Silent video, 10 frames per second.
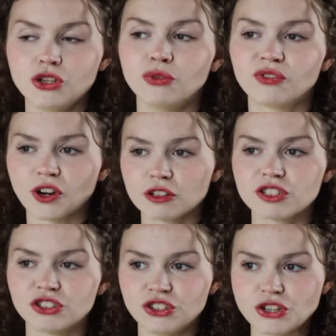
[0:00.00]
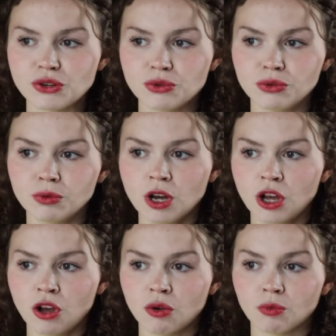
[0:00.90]
first do
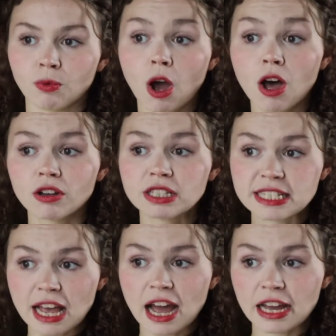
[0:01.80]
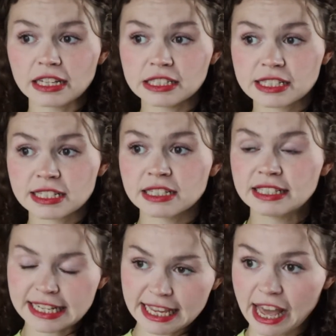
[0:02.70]
wrong sides
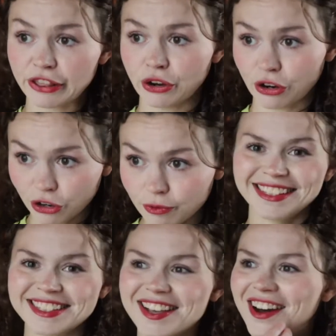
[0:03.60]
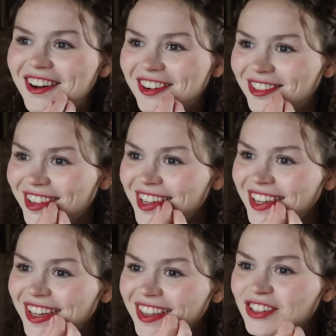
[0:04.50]
together. So
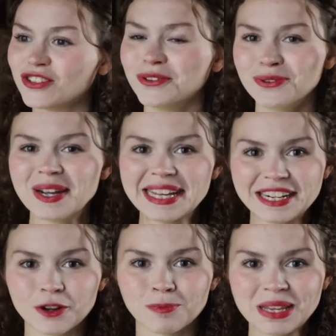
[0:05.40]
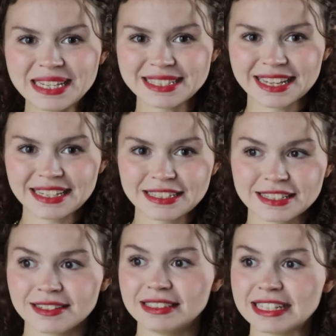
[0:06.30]
the 2 inner pieces
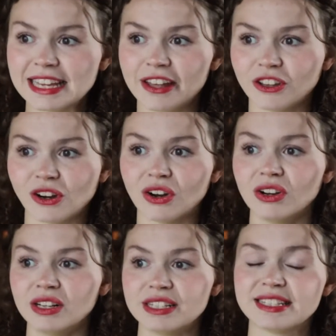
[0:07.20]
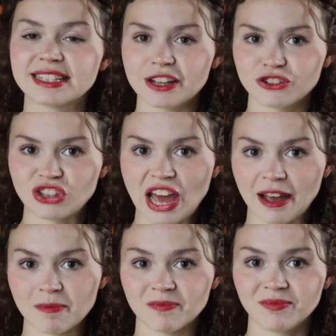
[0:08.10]
together, stitch
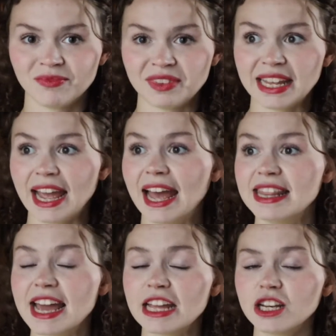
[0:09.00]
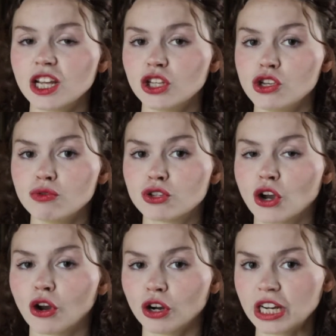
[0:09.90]
them, and then you
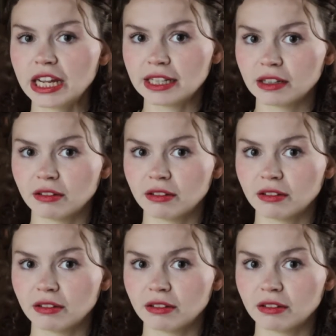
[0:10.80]
turn it